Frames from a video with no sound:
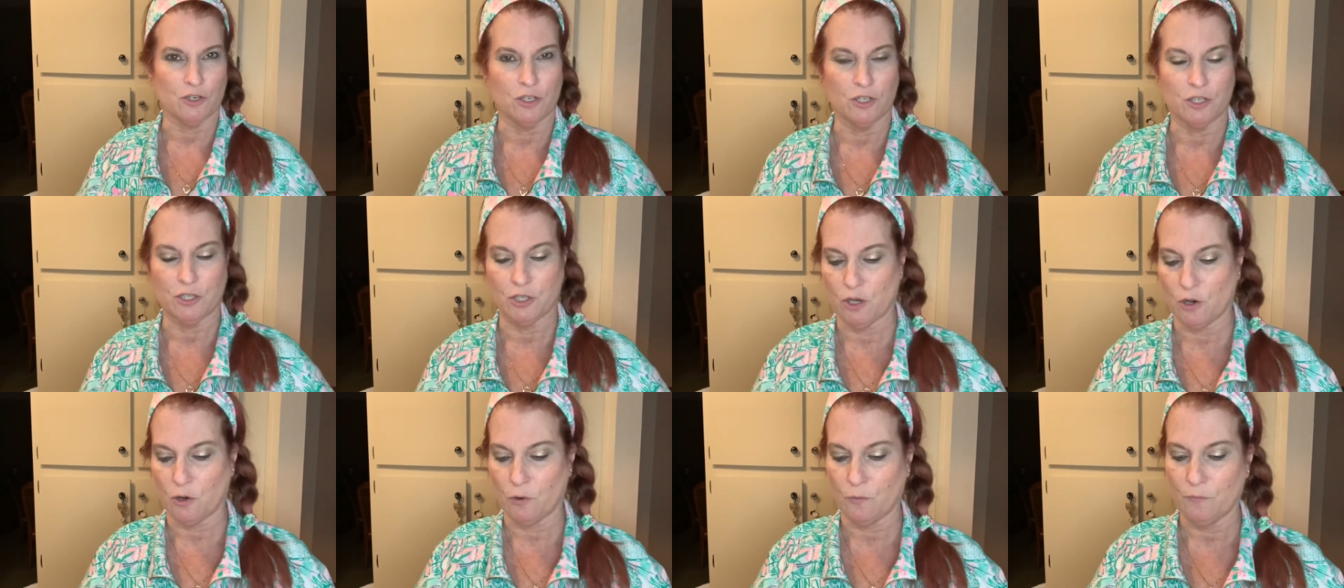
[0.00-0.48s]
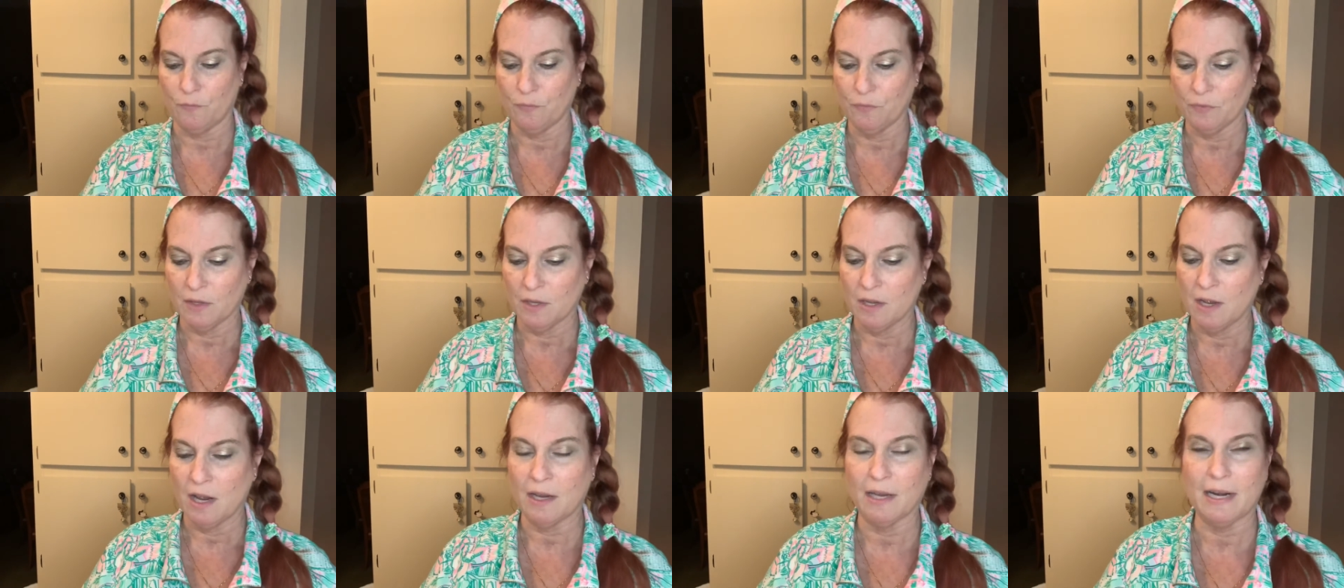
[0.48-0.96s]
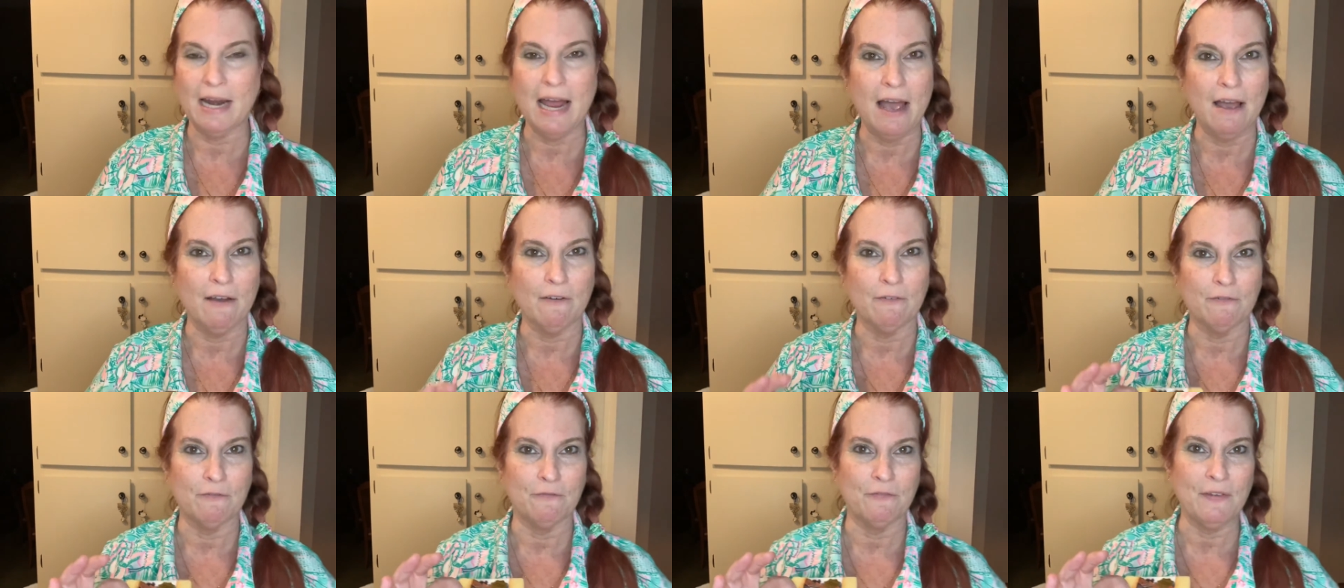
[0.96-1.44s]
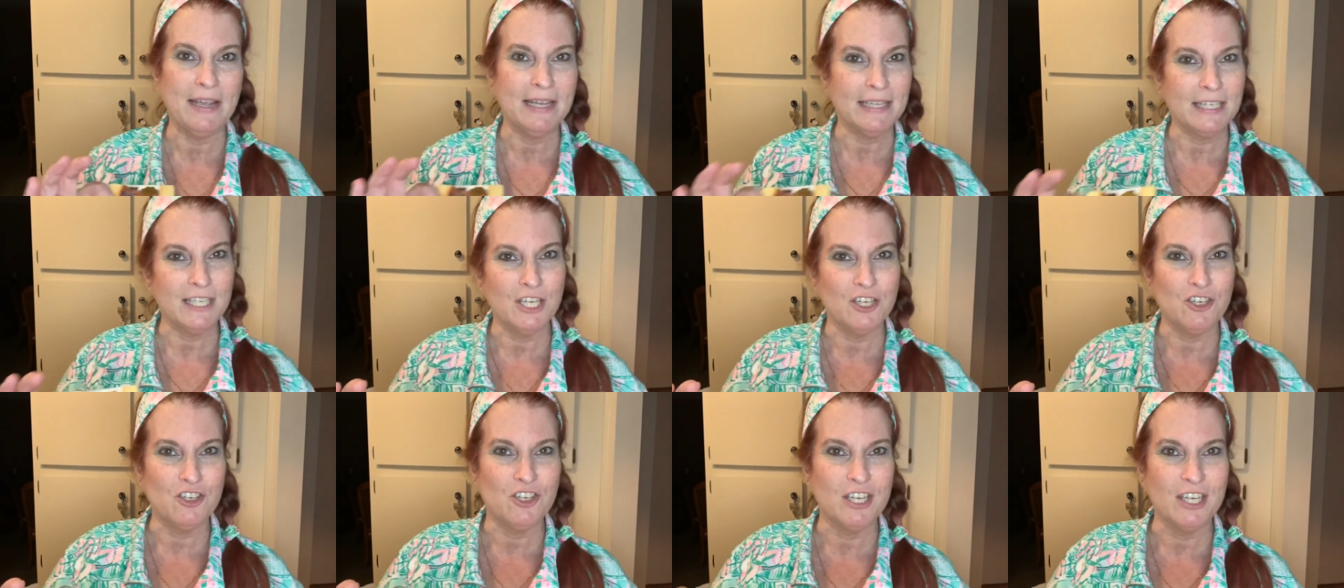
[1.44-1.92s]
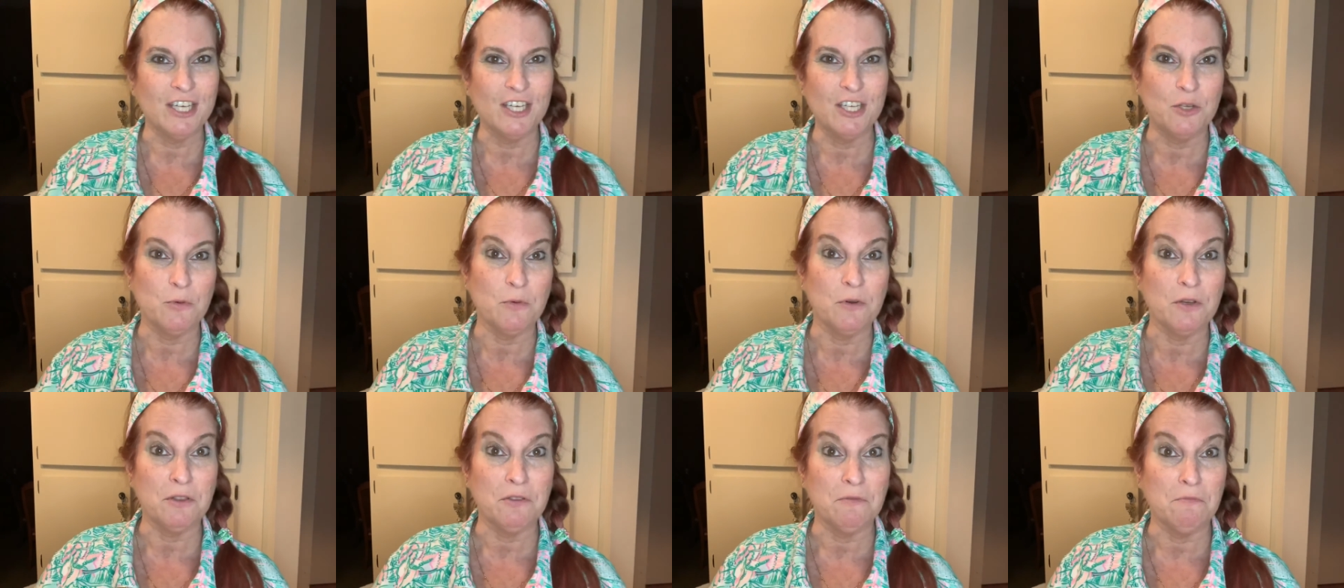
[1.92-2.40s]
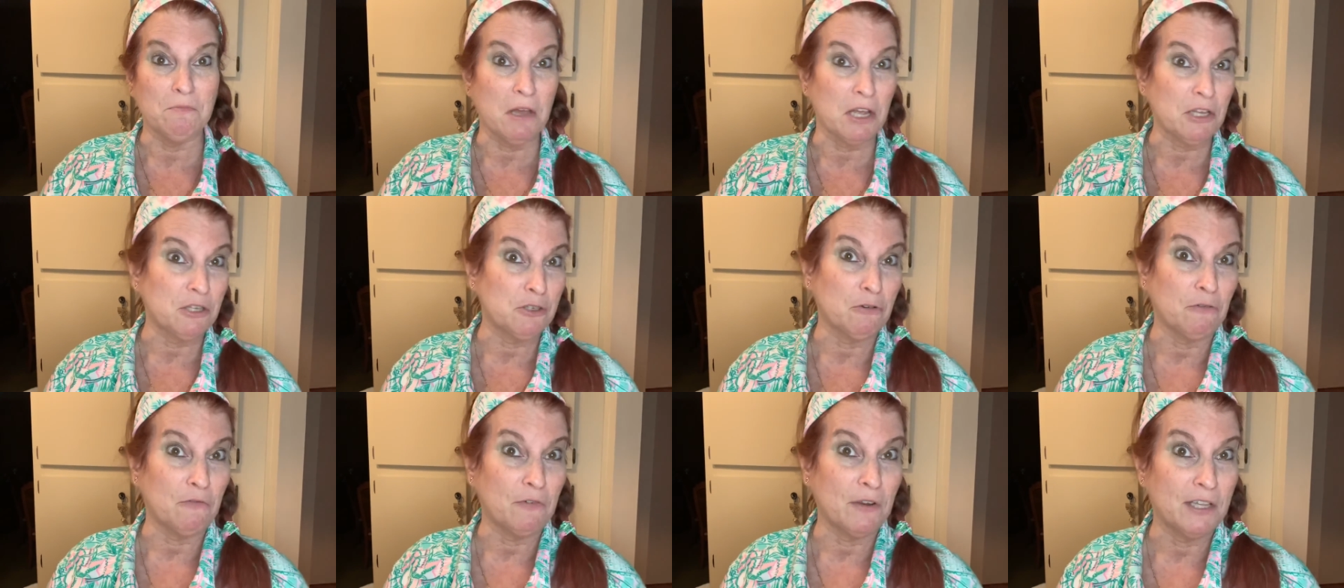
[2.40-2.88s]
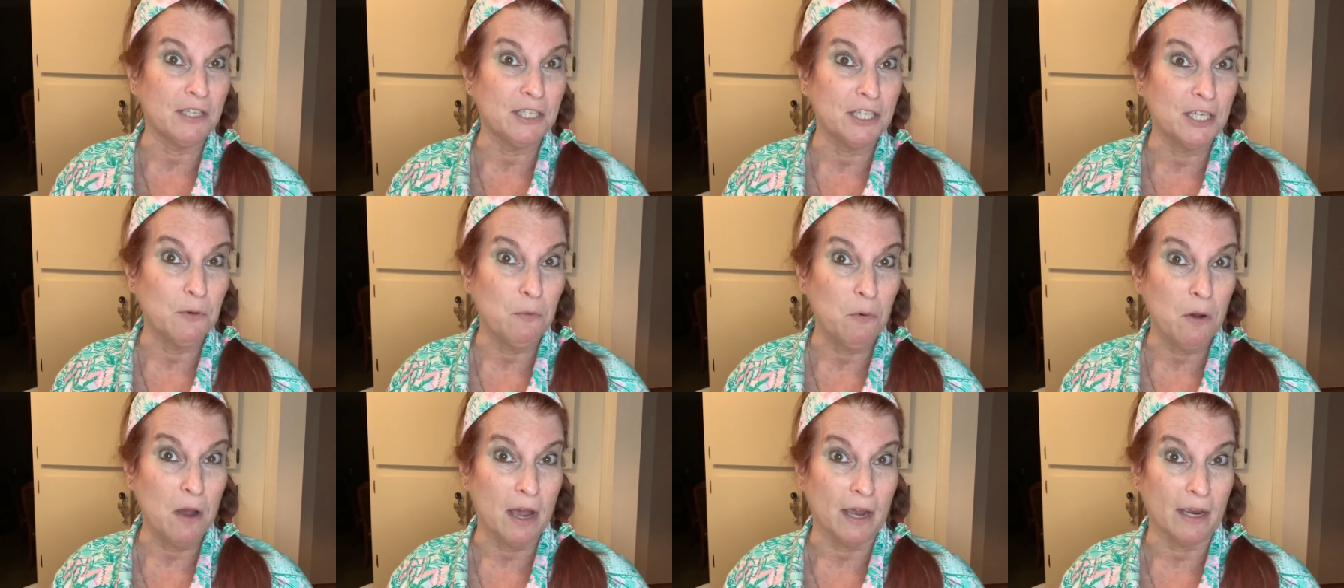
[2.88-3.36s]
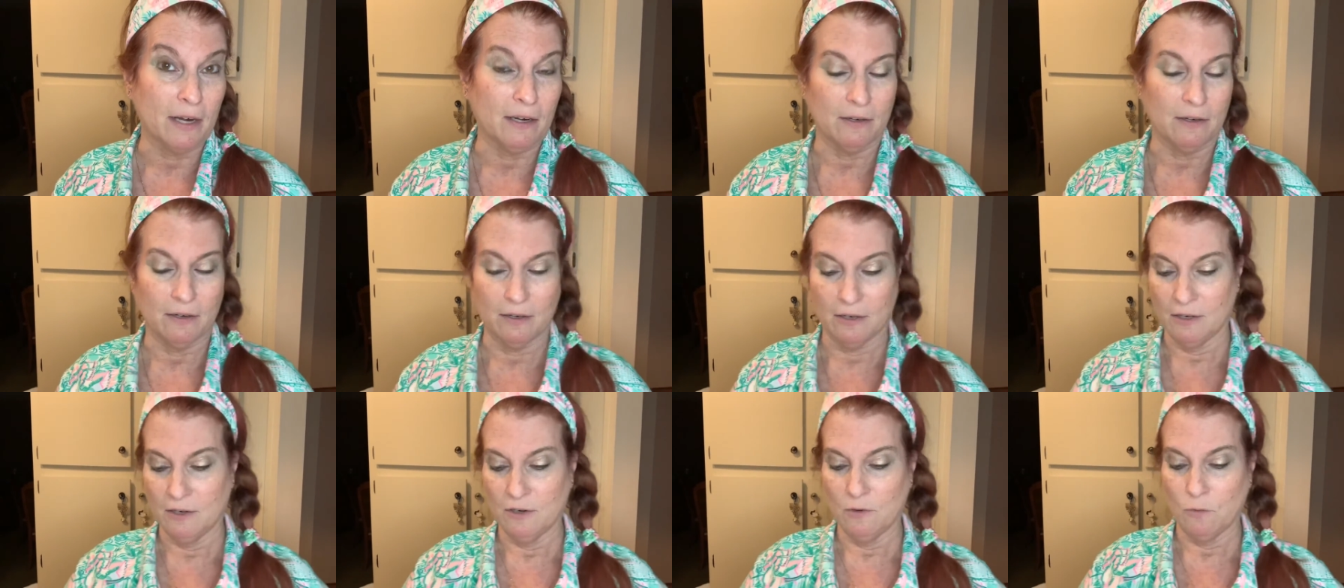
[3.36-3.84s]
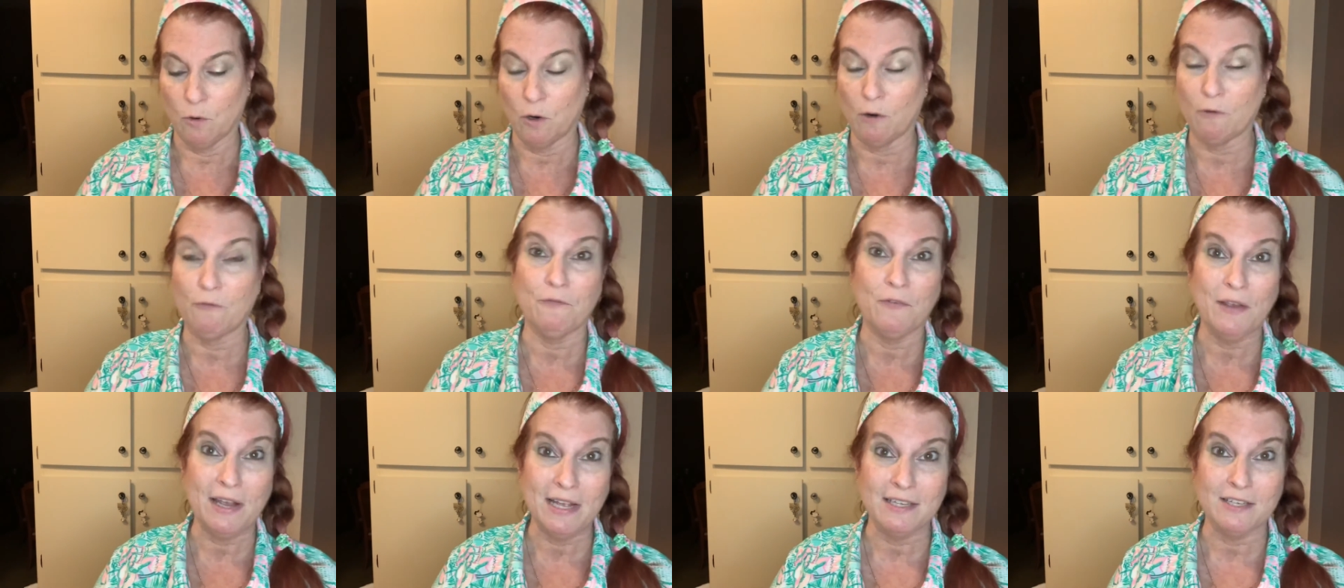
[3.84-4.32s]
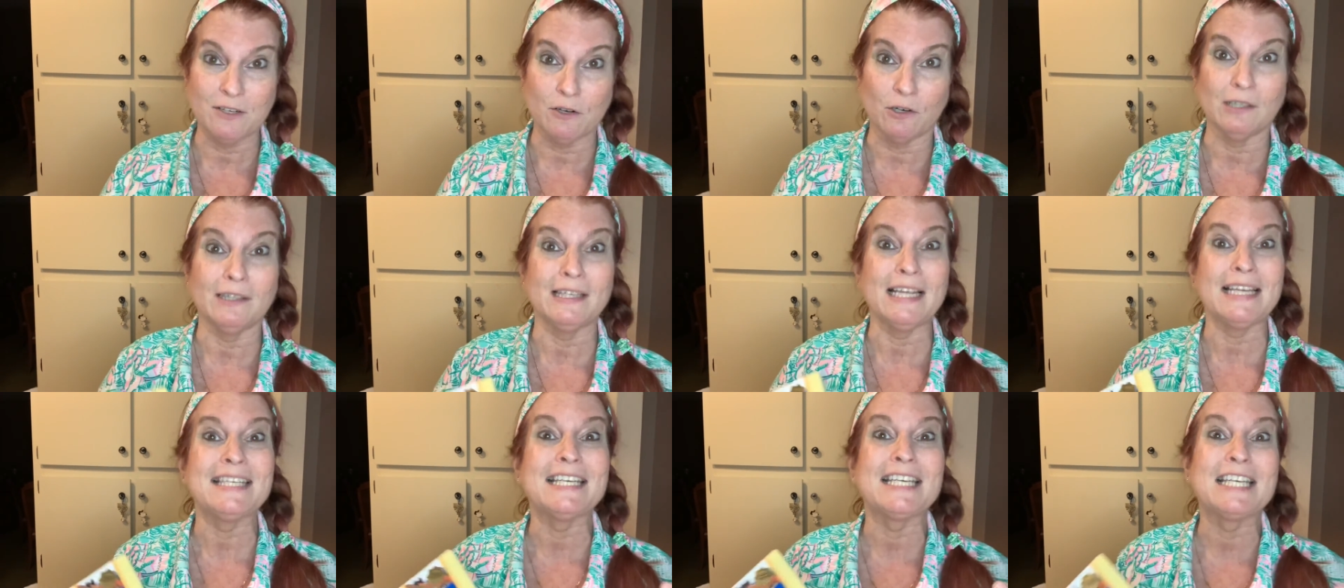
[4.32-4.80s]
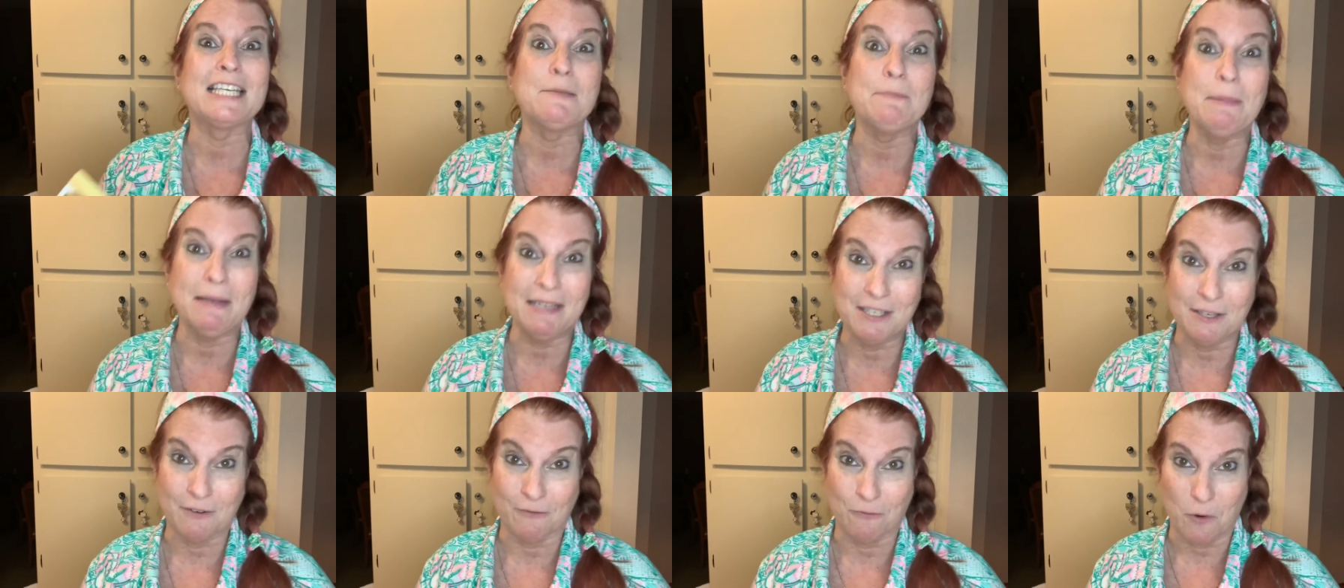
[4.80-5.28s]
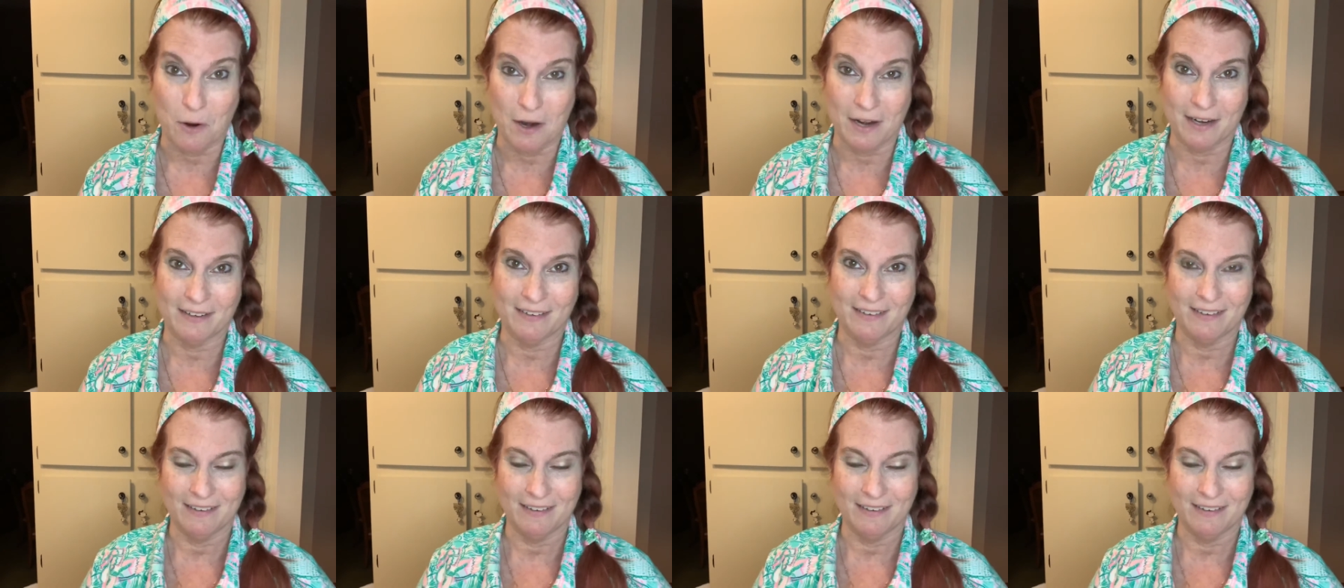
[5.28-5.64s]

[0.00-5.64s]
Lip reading: So I'm gonna have fancy cheese with not so fancy wine, or fancy or less expensive wine.